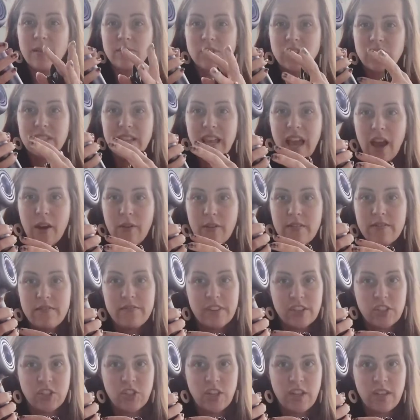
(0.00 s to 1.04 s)
just how
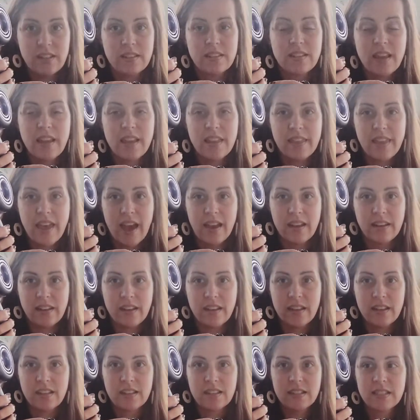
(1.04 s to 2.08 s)
efficient that
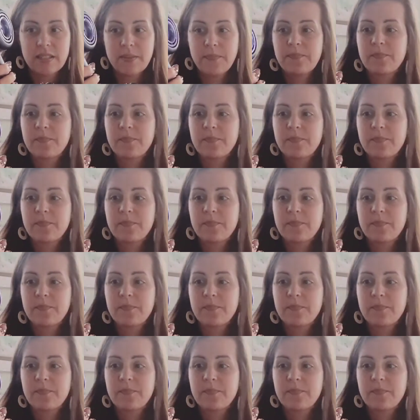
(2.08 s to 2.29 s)
is.